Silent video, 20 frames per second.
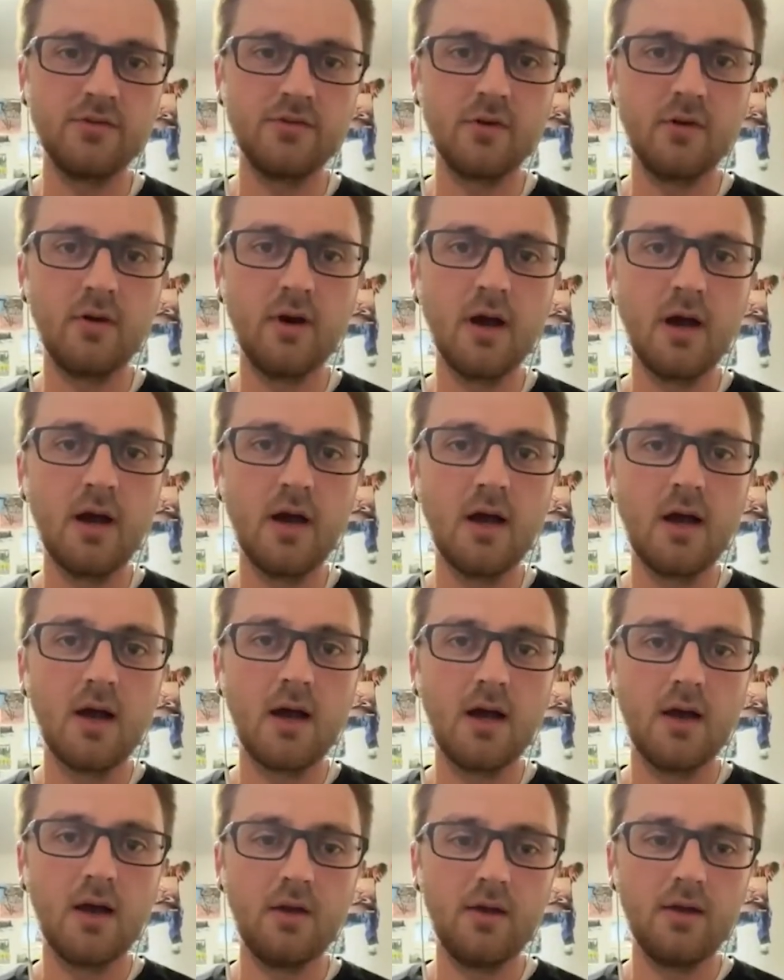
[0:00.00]
So
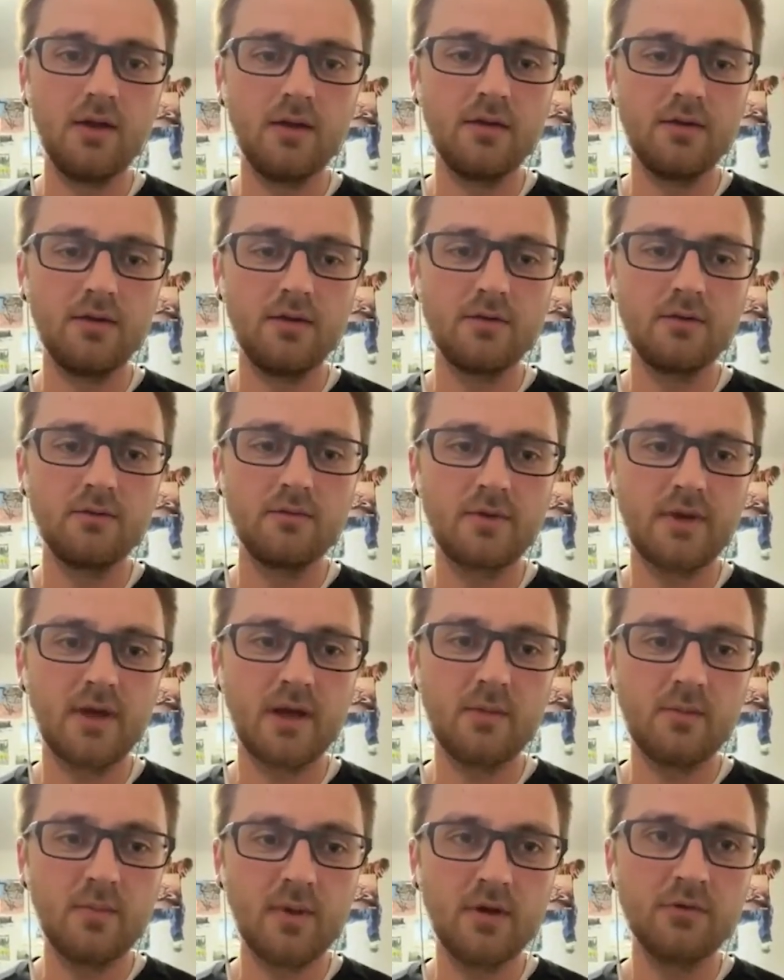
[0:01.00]
I
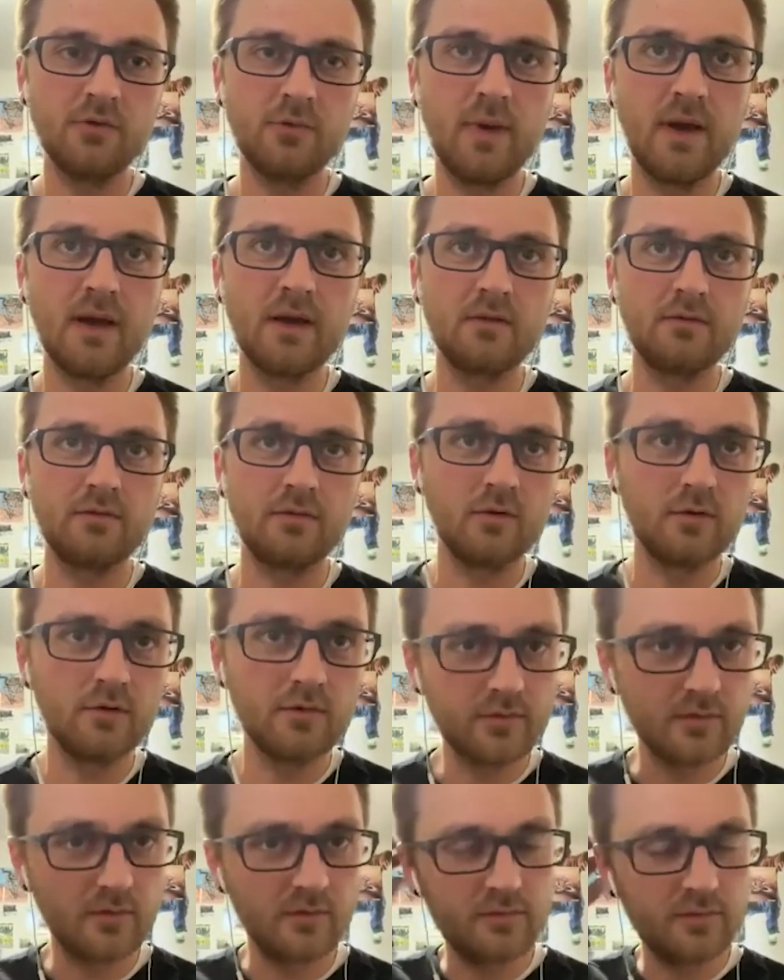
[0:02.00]
kind of bounced back and forth
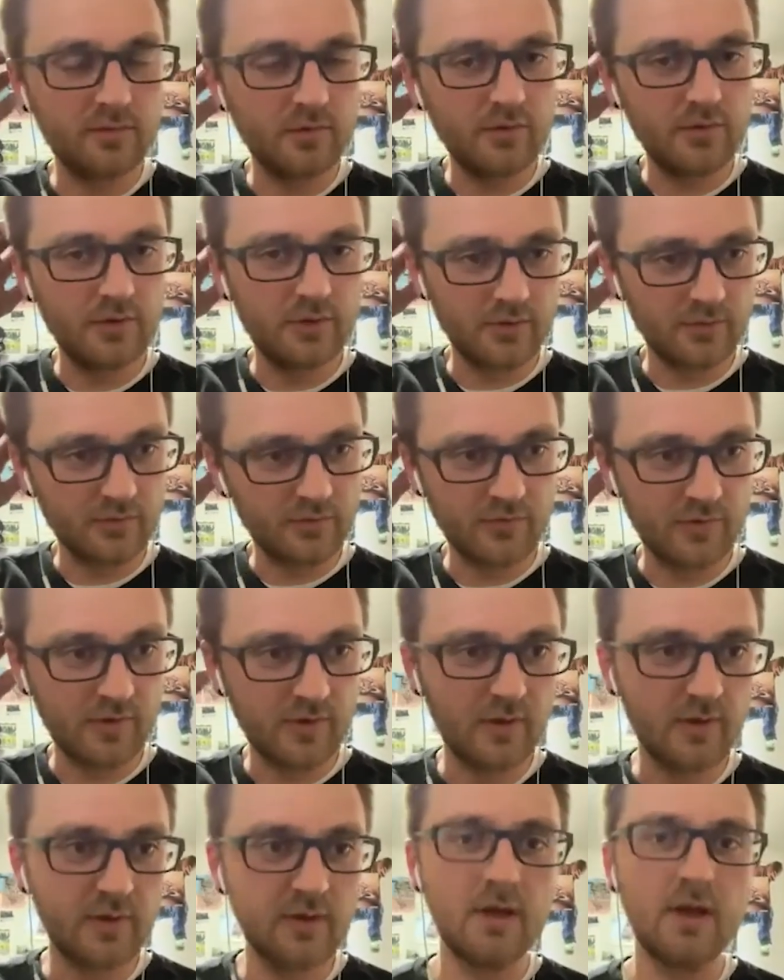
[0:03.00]
for a few years
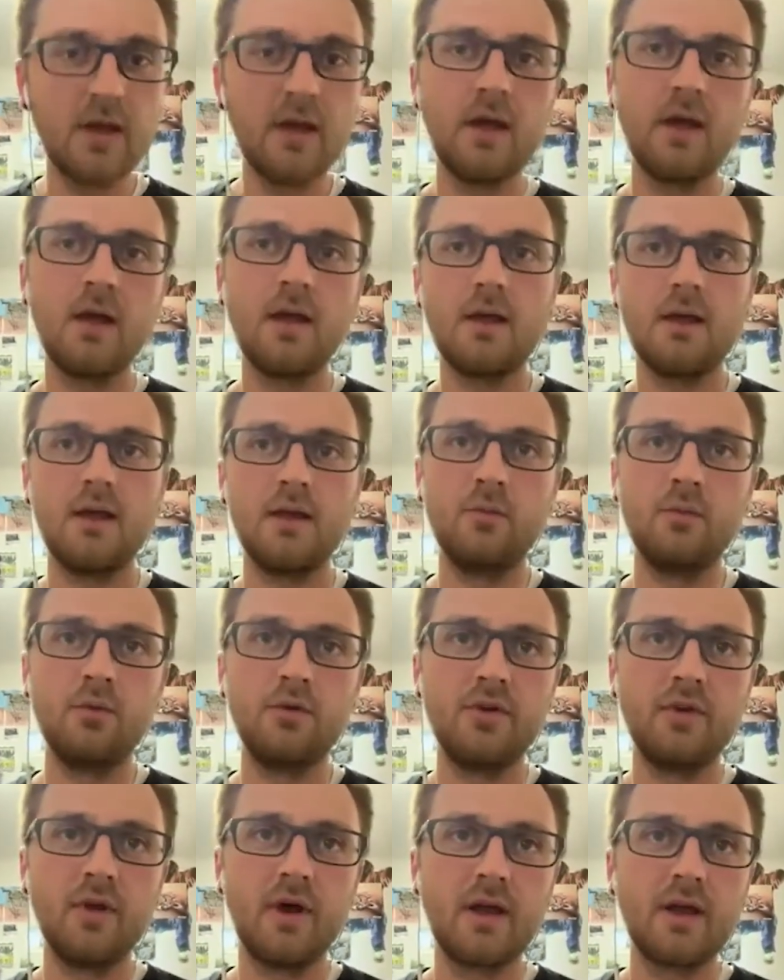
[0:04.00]
there,
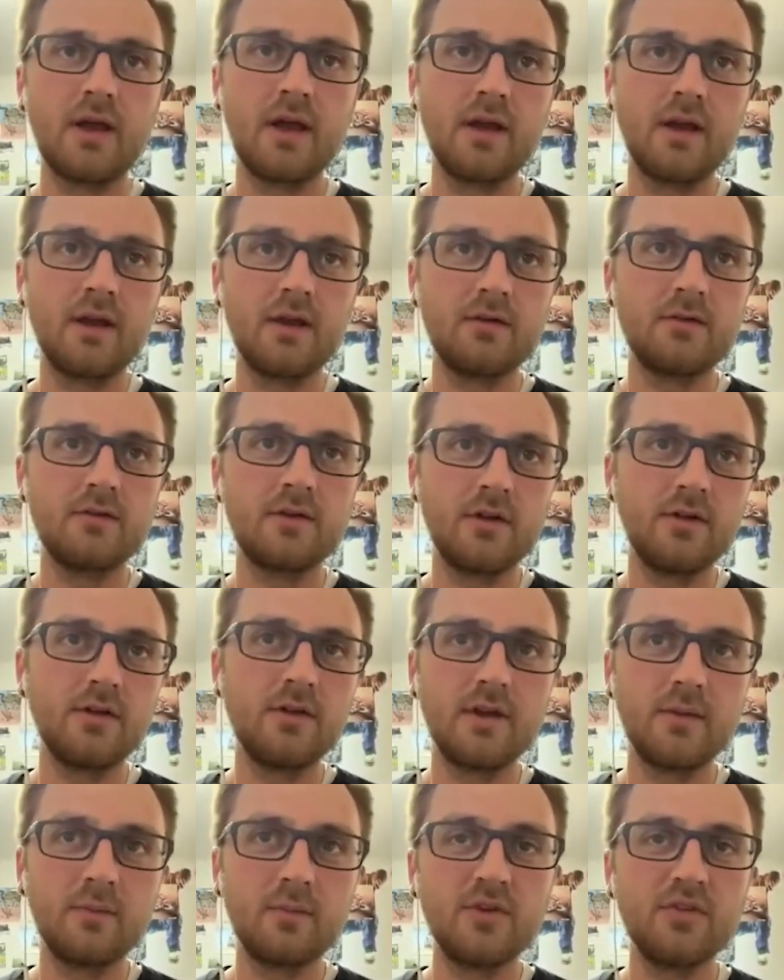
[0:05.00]
and I kind of called it
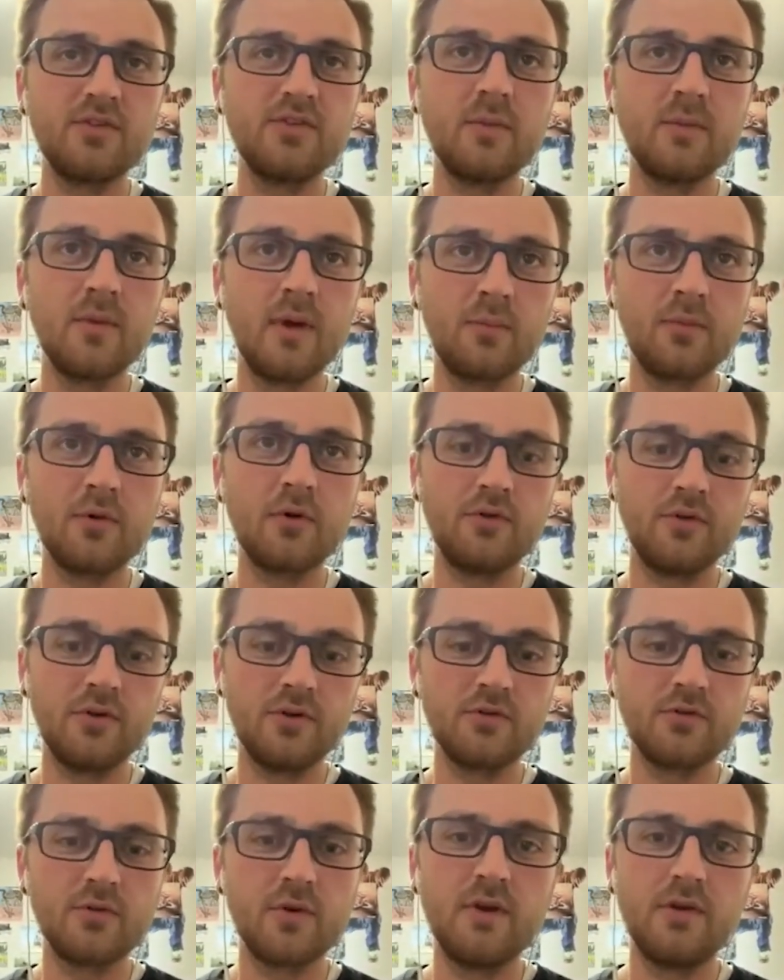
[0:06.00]
like my semi-pro
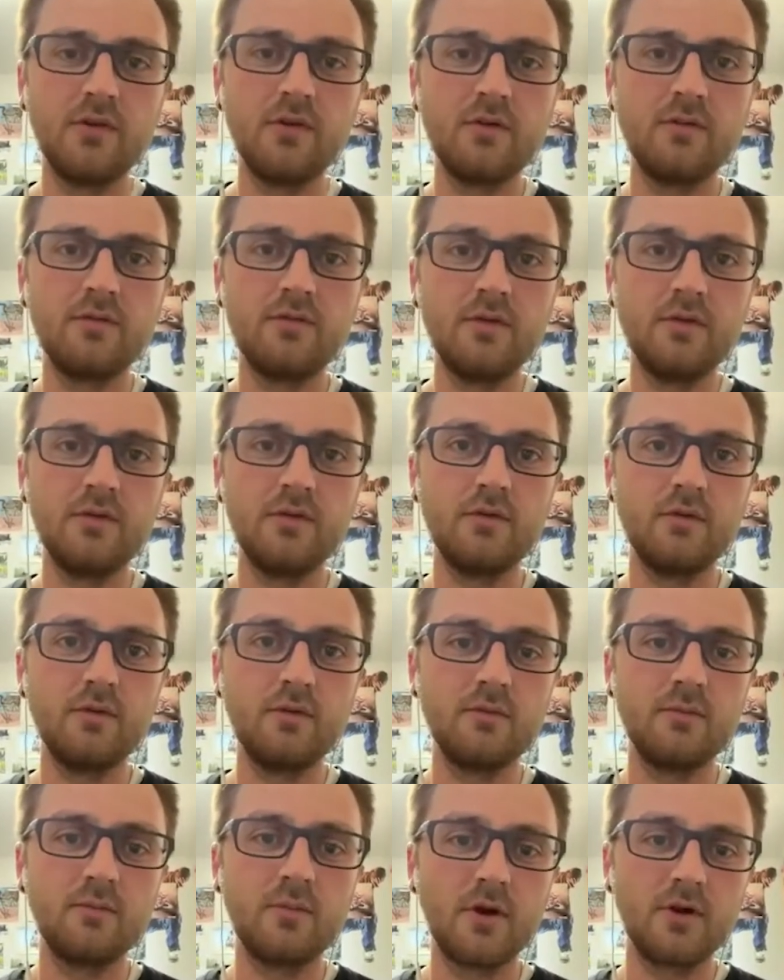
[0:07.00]
years, where I do a
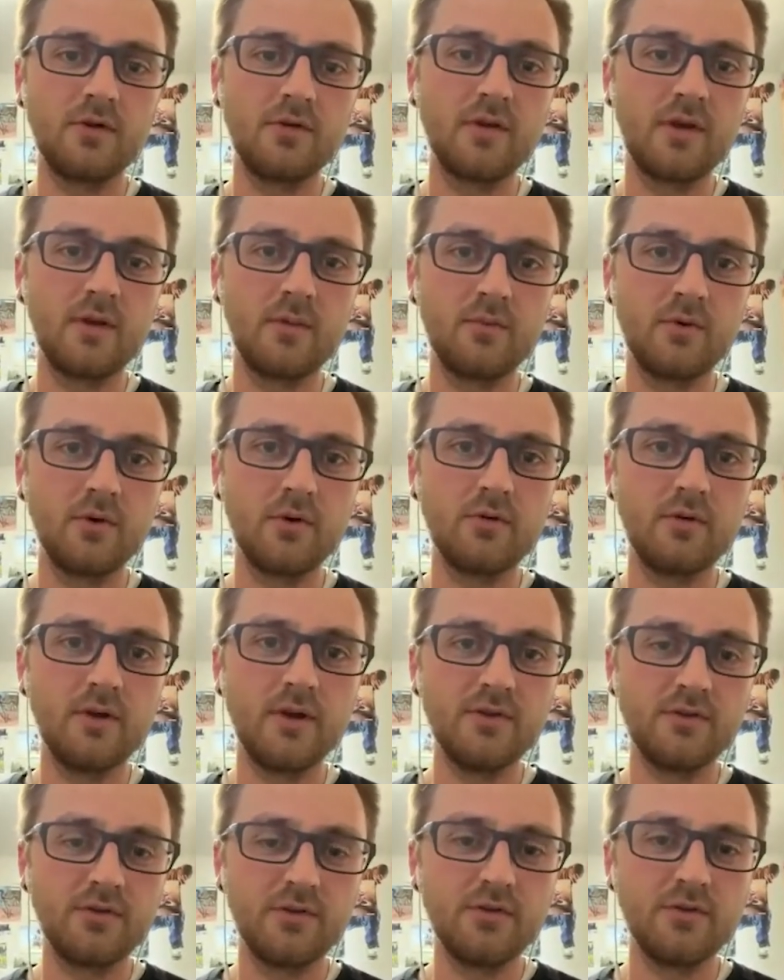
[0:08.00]
few part-time pro
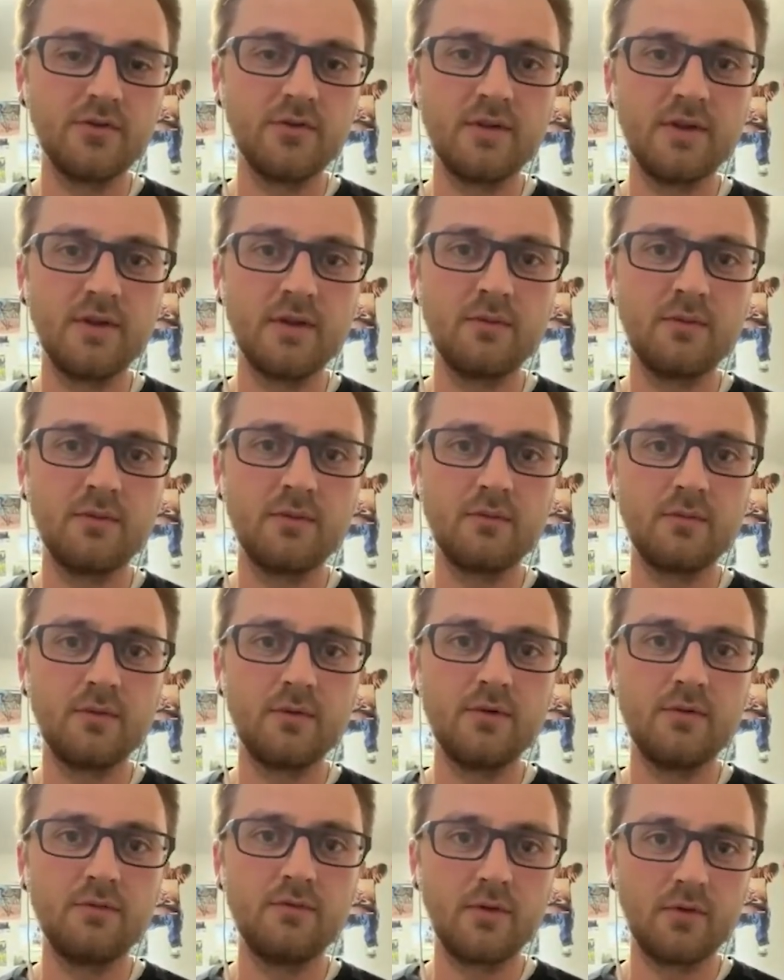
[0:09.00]
races and then
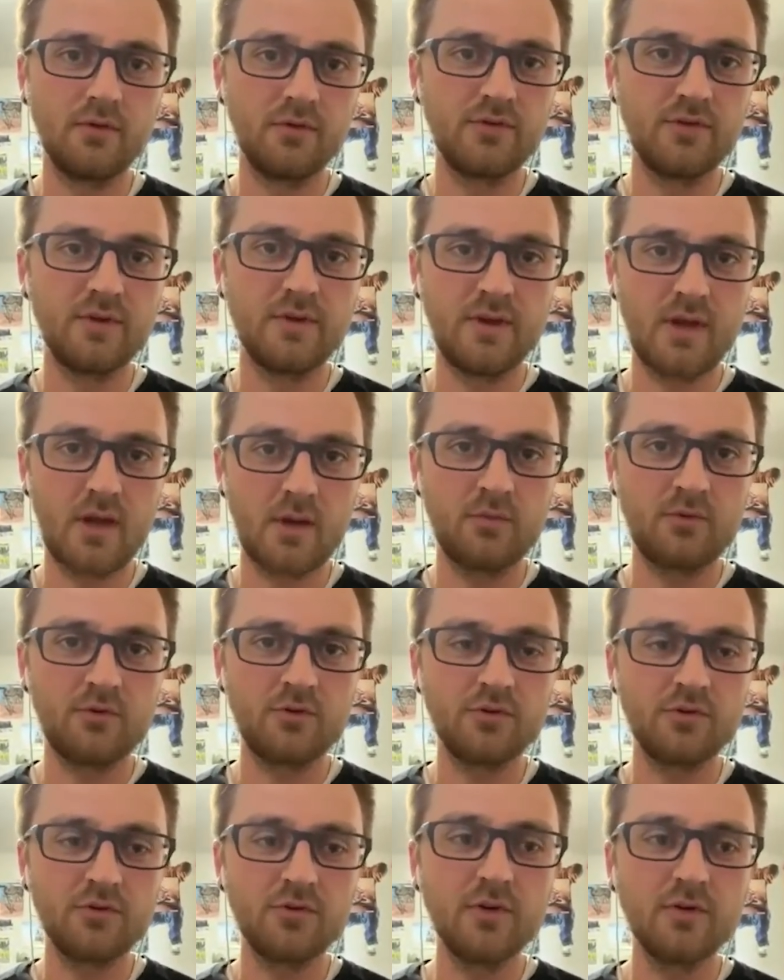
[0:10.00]
would focus on the
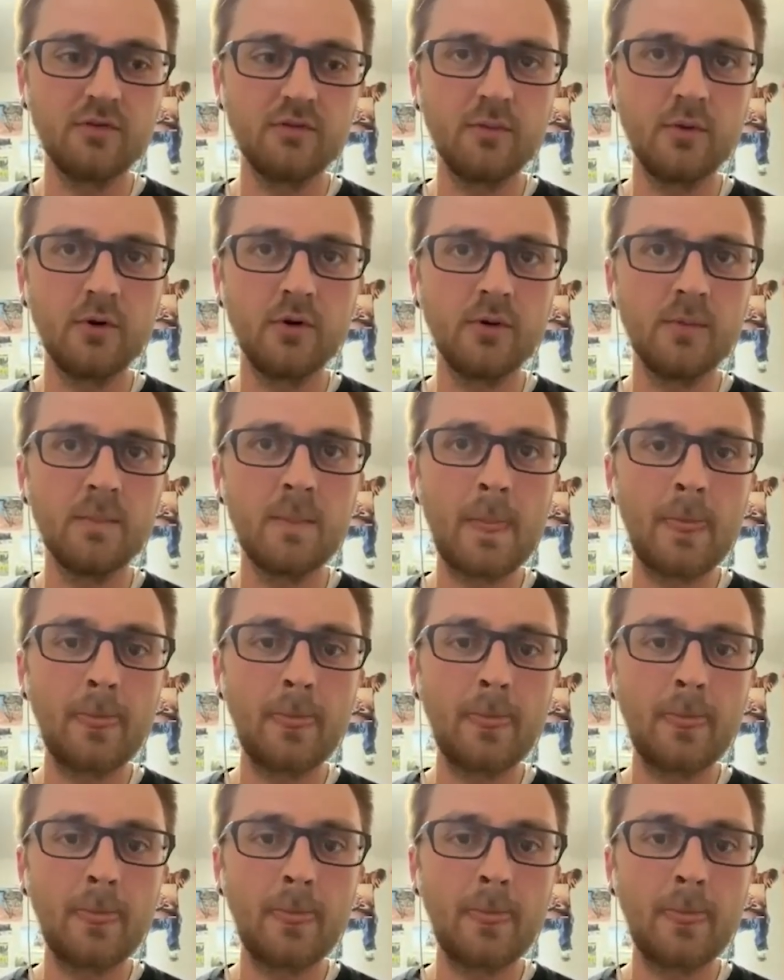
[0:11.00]
amateur stuff more.